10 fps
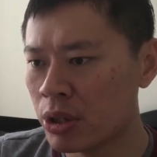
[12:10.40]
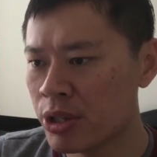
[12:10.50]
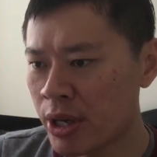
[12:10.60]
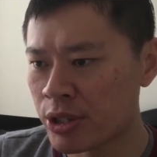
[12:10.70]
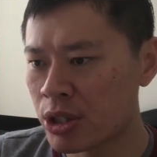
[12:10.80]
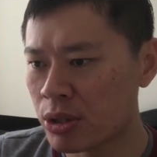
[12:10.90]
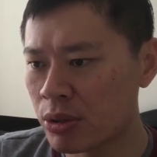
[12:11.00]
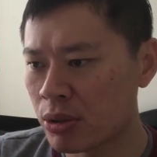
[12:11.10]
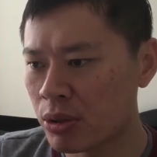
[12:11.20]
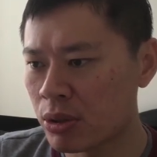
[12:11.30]
Yes.
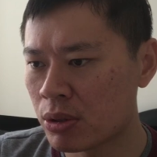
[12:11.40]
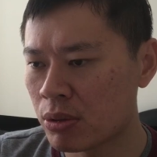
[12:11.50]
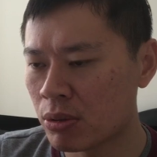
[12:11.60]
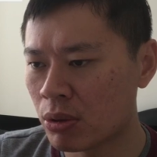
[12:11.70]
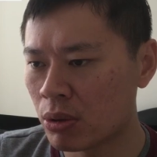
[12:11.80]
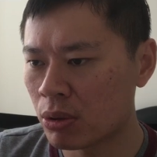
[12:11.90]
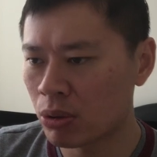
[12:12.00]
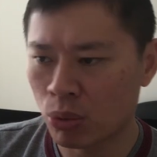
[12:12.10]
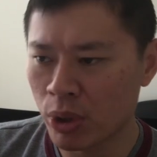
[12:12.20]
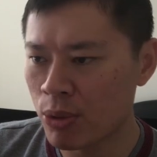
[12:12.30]

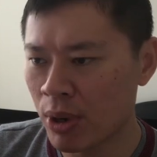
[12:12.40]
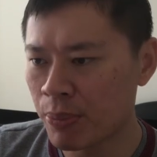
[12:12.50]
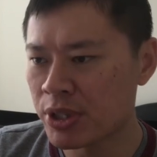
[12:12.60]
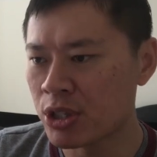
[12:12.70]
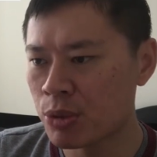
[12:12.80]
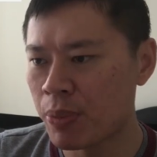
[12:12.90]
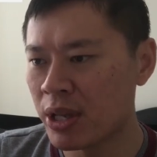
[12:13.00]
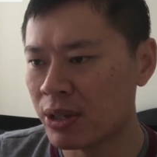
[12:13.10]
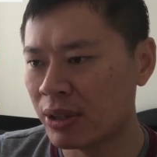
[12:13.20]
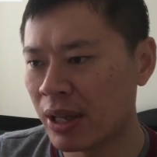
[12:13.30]
21%
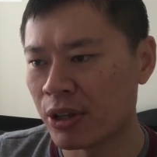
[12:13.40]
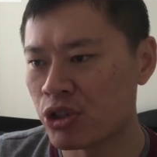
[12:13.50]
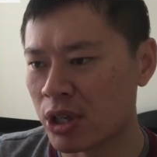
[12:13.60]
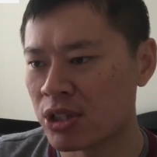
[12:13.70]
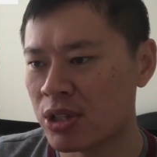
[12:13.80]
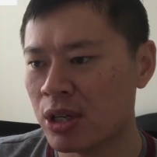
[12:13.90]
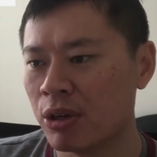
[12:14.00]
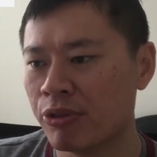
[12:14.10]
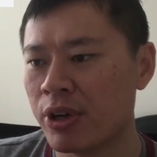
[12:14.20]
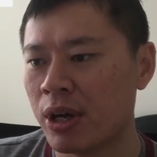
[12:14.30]
spend a large extent
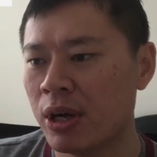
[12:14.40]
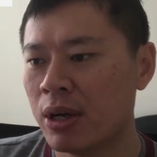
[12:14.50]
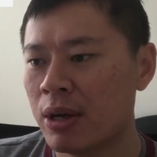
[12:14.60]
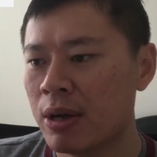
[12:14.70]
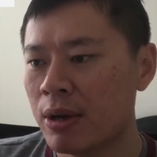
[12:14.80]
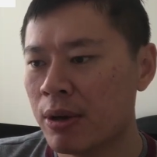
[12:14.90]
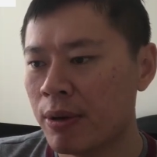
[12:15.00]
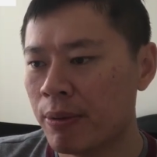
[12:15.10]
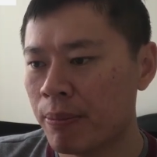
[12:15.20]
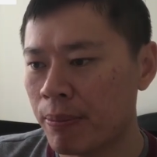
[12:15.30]
of their
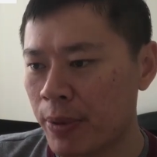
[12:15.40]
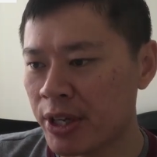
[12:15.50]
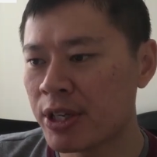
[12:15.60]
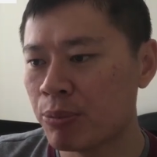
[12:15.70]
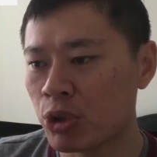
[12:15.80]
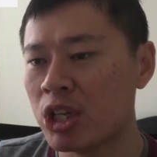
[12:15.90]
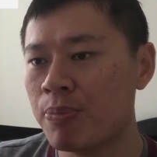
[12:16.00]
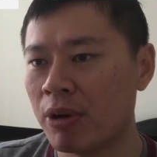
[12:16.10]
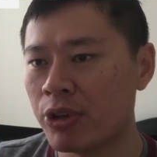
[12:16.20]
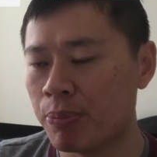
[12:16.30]
income to
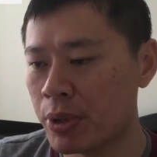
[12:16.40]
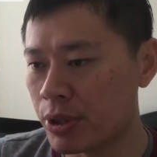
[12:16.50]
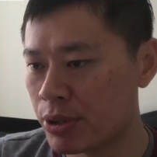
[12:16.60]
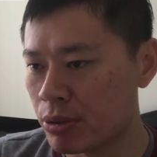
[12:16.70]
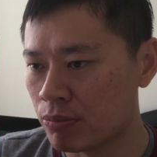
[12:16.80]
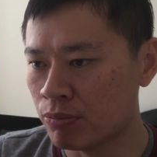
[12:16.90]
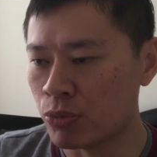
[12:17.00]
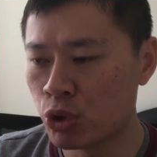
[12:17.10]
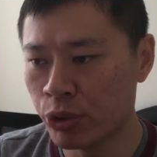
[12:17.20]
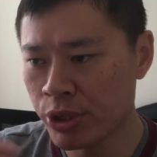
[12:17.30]
keep up with their peers.
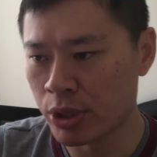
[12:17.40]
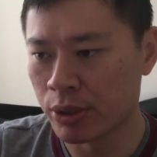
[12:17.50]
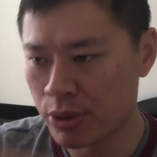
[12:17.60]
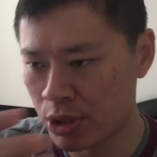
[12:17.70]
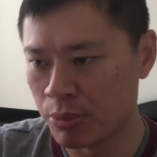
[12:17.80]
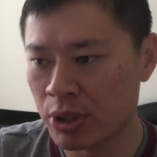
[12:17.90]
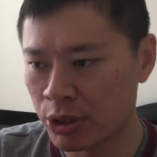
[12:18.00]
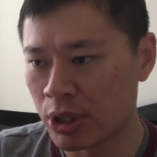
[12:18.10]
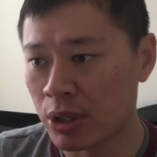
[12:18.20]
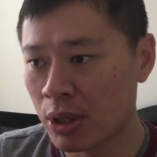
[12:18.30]
So this is a similar
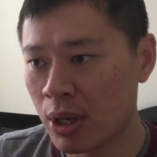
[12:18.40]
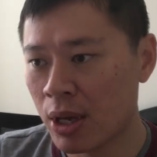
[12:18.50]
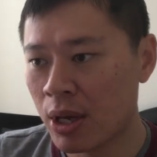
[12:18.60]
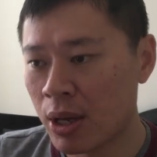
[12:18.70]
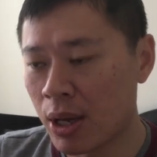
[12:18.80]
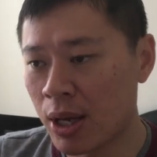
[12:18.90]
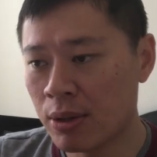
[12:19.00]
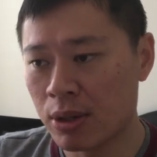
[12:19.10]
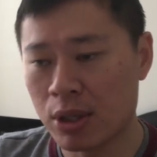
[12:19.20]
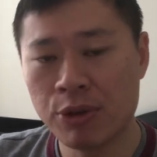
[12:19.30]
thing.
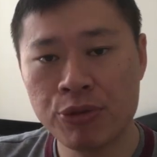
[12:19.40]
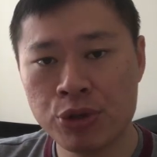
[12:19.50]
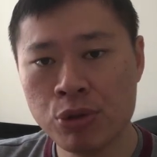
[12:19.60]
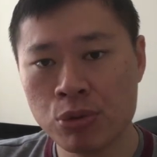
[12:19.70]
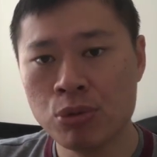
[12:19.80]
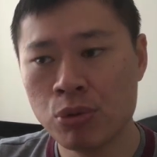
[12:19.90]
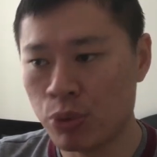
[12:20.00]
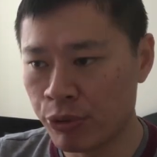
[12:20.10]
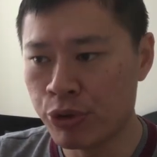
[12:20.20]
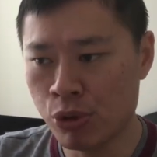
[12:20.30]
And if
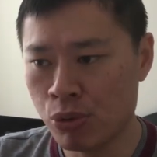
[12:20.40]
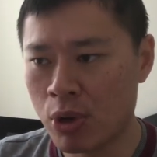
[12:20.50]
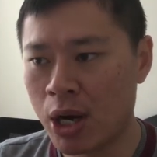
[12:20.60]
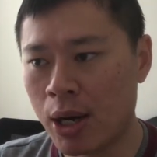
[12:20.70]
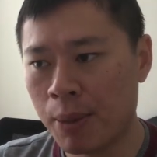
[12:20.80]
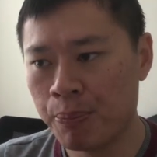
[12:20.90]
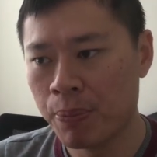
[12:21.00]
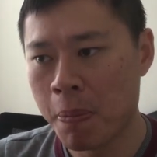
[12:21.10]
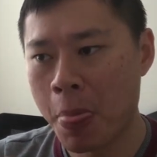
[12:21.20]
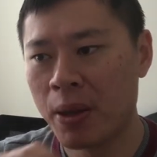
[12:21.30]
you are
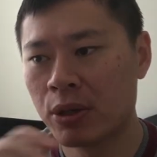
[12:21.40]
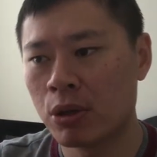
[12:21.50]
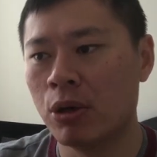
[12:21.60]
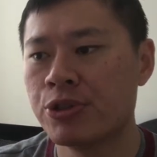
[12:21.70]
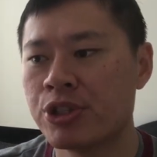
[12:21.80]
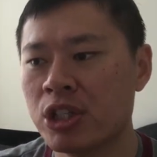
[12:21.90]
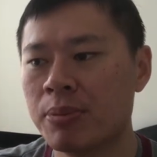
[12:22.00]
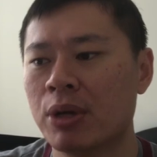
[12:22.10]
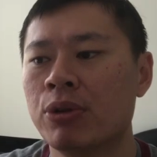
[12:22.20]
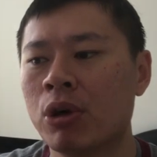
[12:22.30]
concerned
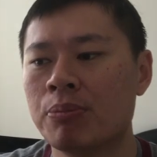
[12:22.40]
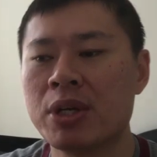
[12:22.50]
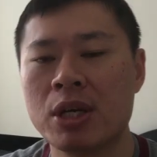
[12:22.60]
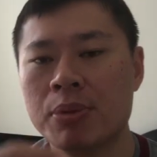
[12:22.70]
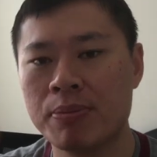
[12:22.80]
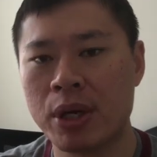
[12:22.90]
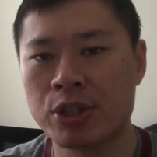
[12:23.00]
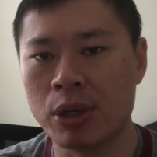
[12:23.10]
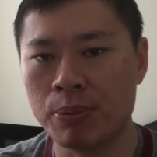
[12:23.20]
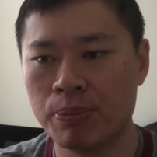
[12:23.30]
about not being able to
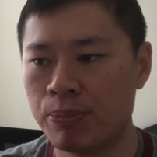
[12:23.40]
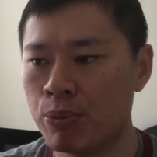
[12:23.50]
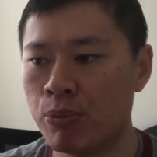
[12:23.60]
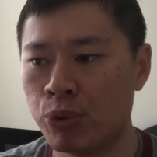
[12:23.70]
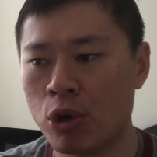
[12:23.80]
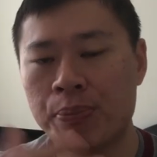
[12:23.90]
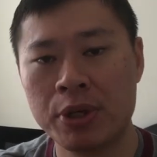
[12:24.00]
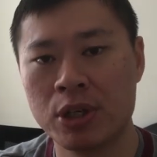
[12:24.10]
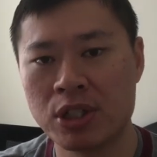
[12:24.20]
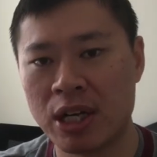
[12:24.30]
match up to your
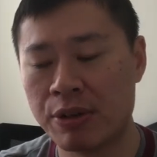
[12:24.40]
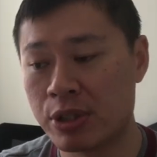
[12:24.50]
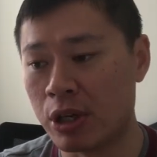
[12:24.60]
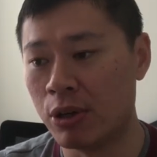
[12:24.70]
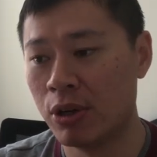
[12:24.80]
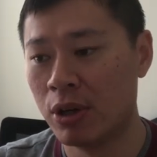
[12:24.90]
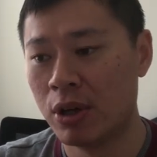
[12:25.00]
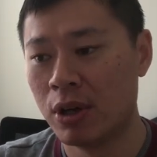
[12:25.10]
peers' lifestyle,